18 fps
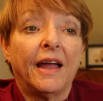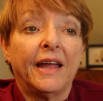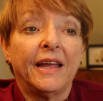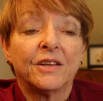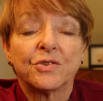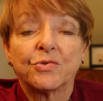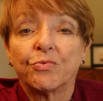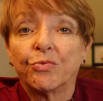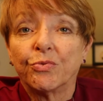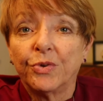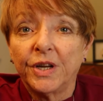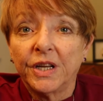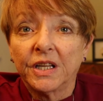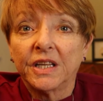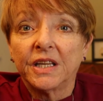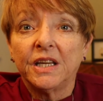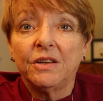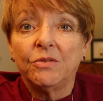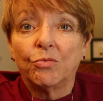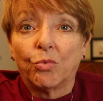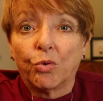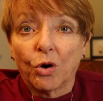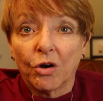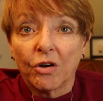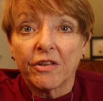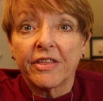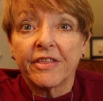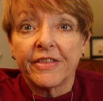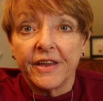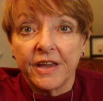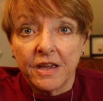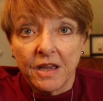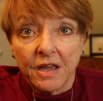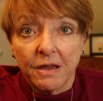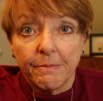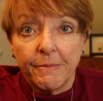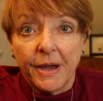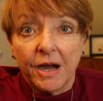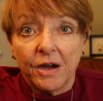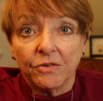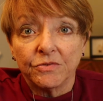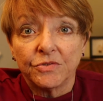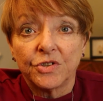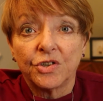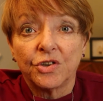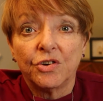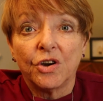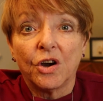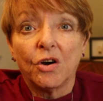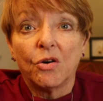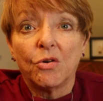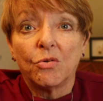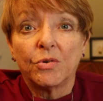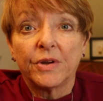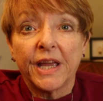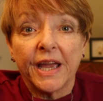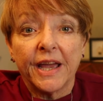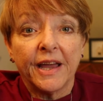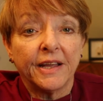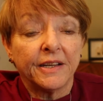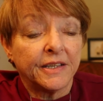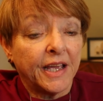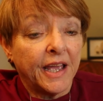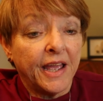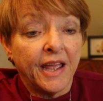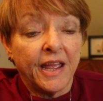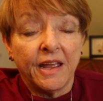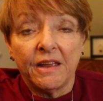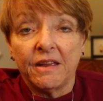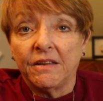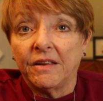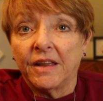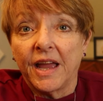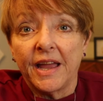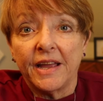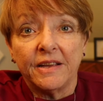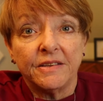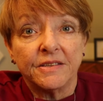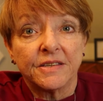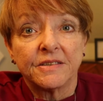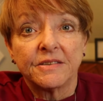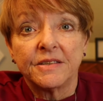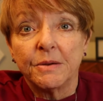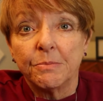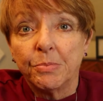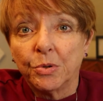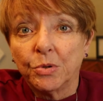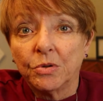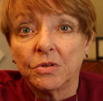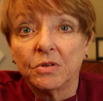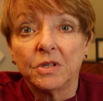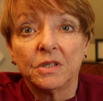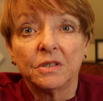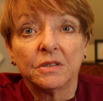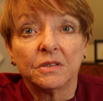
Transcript: It's really worth thinking about to go get a simple,